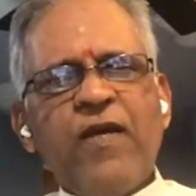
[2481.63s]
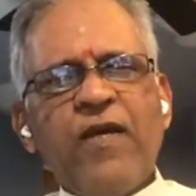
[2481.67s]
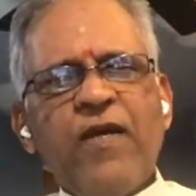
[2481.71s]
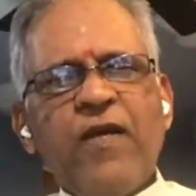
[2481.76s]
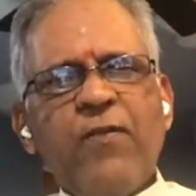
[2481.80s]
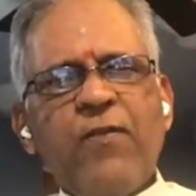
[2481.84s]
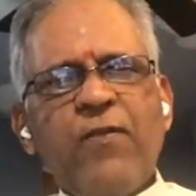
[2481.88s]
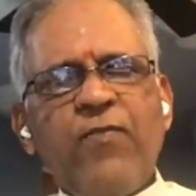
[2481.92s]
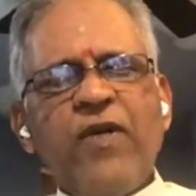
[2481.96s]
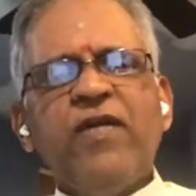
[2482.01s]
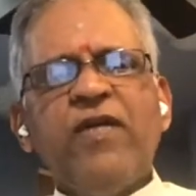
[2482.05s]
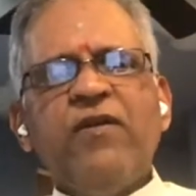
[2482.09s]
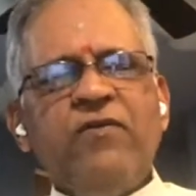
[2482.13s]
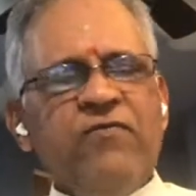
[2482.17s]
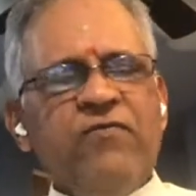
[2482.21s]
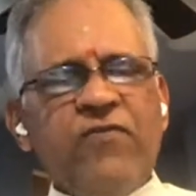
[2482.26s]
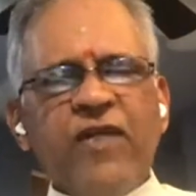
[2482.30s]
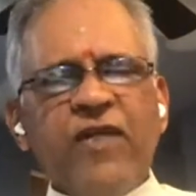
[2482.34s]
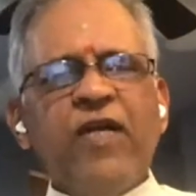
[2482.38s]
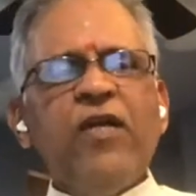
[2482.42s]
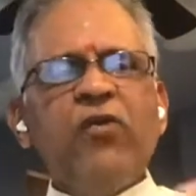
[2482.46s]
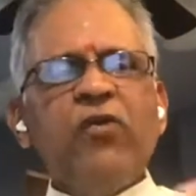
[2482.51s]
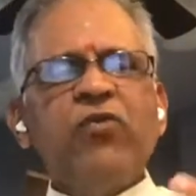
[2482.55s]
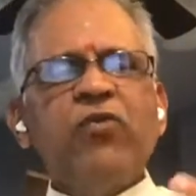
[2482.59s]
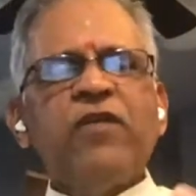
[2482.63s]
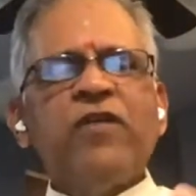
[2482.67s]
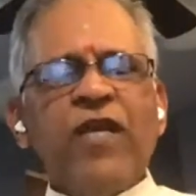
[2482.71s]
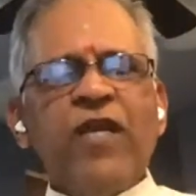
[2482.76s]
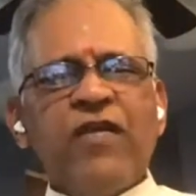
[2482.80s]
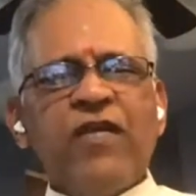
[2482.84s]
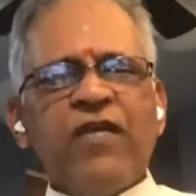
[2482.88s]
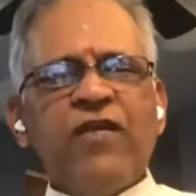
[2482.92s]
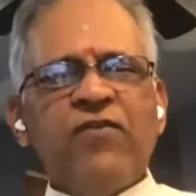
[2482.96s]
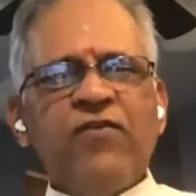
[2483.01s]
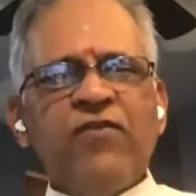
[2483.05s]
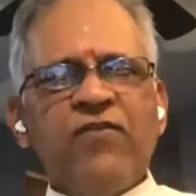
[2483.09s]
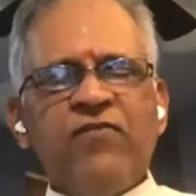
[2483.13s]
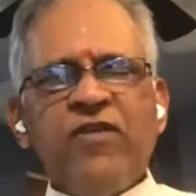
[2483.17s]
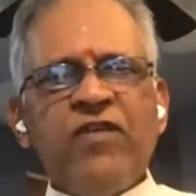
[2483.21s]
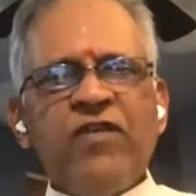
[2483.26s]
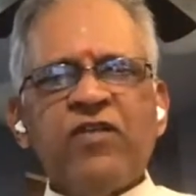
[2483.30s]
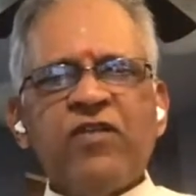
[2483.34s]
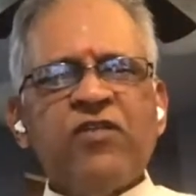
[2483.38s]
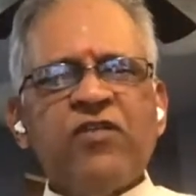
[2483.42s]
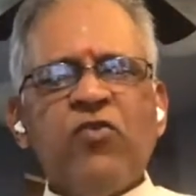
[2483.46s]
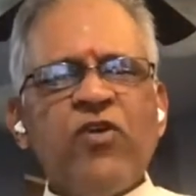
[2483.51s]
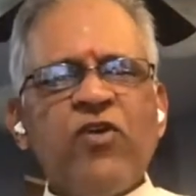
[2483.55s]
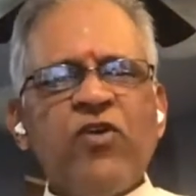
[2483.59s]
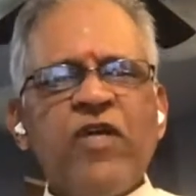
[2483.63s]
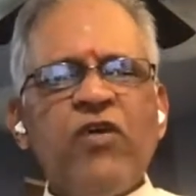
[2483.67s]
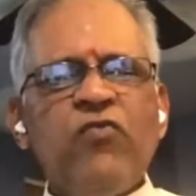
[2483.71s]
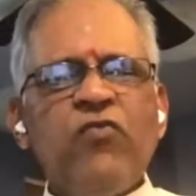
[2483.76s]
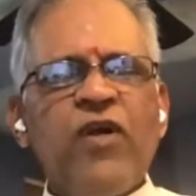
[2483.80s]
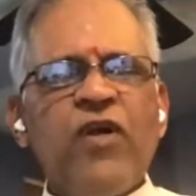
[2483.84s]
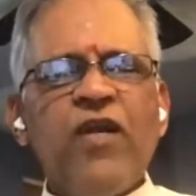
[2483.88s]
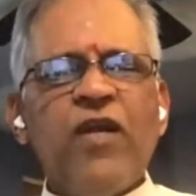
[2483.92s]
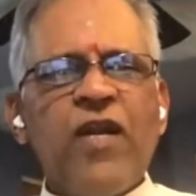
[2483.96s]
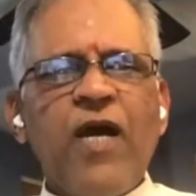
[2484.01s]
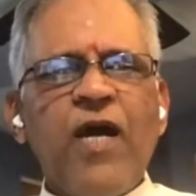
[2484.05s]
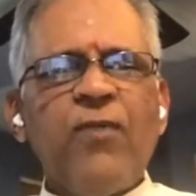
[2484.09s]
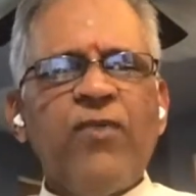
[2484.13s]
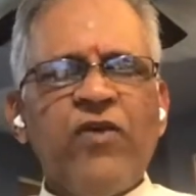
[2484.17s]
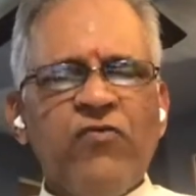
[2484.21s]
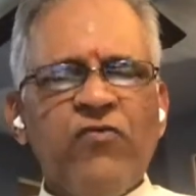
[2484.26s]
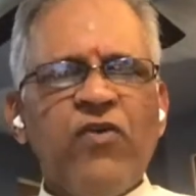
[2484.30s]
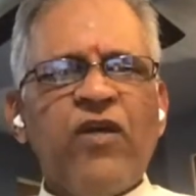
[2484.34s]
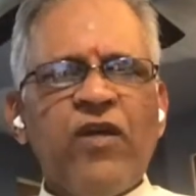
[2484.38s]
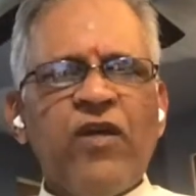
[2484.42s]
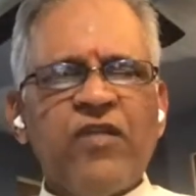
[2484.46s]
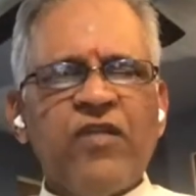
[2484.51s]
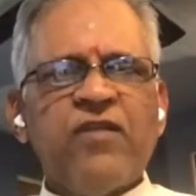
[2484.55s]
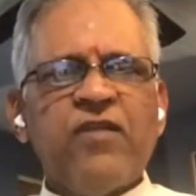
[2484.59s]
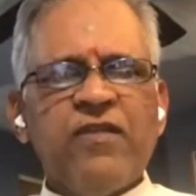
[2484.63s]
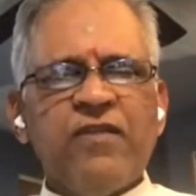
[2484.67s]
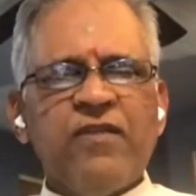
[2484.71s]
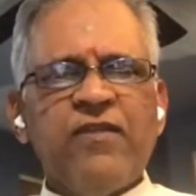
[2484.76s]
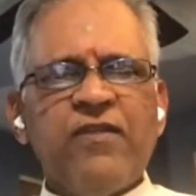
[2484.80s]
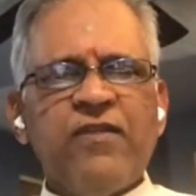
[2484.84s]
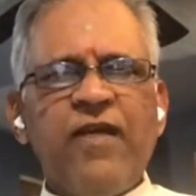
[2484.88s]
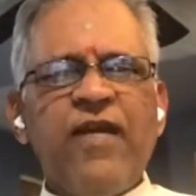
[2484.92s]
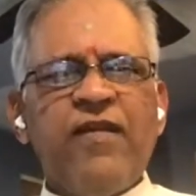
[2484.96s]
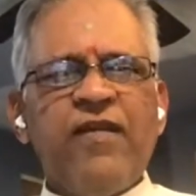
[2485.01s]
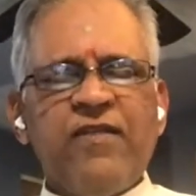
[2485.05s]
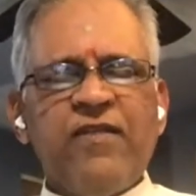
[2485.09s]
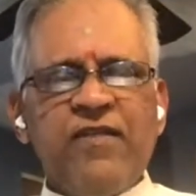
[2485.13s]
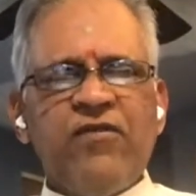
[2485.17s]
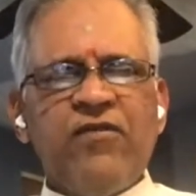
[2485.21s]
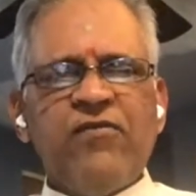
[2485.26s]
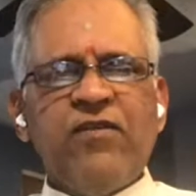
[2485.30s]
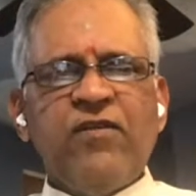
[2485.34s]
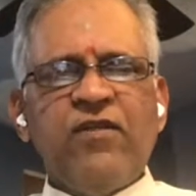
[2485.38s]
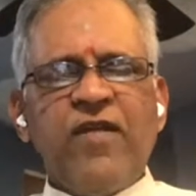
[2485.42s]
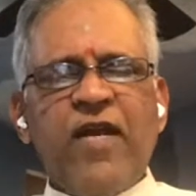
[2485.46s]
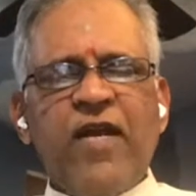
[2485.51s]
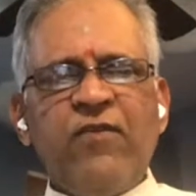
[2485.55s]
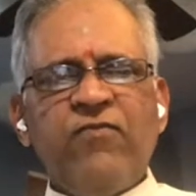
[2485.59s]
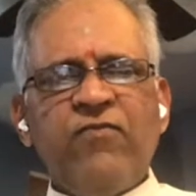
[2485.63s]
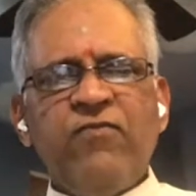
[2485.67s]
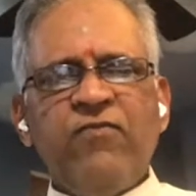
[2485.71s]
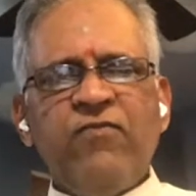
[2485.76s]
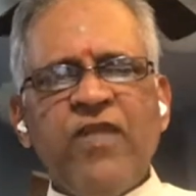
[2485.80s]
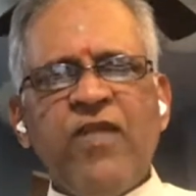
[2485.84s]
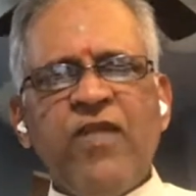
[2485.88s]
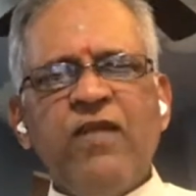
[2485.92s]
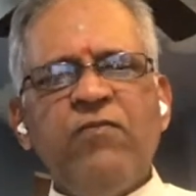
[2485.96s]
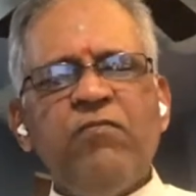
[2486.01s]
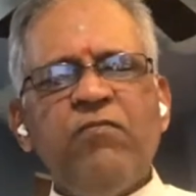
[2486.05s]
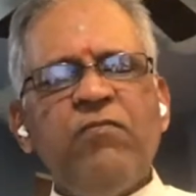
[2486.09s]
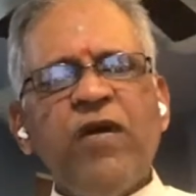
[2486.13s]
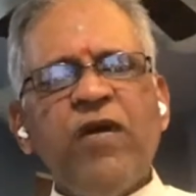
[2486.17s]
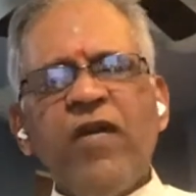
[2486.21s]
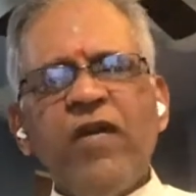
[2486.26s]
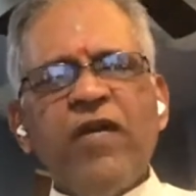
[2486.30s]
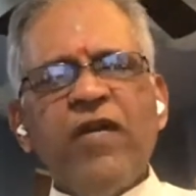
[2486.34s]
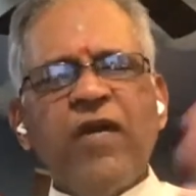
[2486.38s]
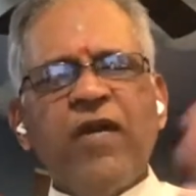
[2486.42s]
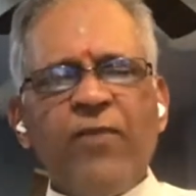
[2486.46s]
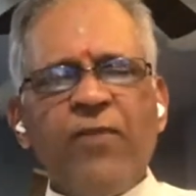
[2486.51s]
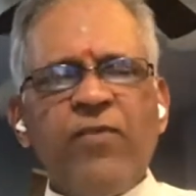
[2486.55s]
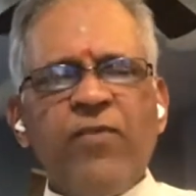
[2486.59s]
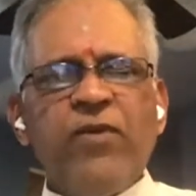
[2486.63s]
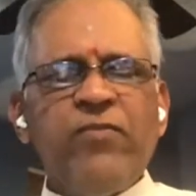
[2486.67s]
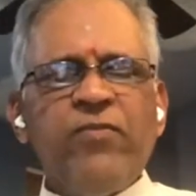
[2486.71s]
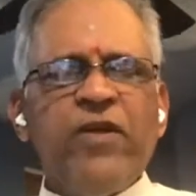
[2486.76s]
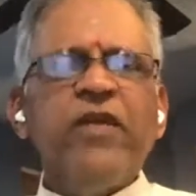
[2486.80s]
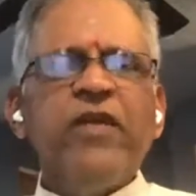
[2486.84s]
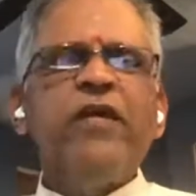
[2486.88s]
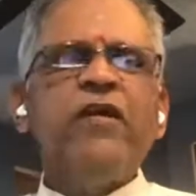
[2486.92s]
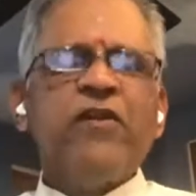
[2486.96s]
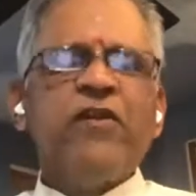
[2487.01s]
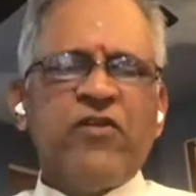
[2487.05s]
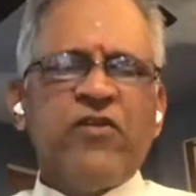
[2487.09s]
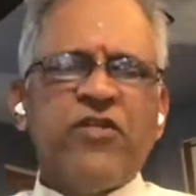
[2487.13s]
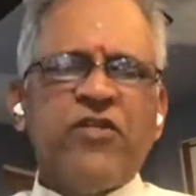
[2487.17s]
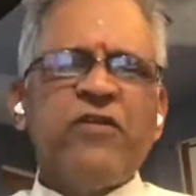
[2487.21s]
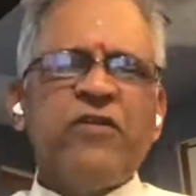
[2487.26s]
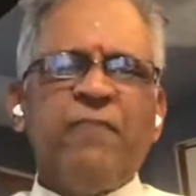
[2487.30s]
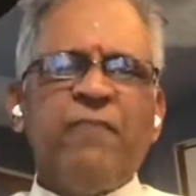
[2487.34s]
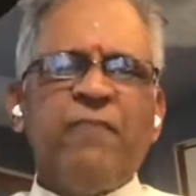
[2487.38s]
But we can do it collectively. We just don't need one Ram and one Krishna. That is not the time. We need many Ram and many Krishna.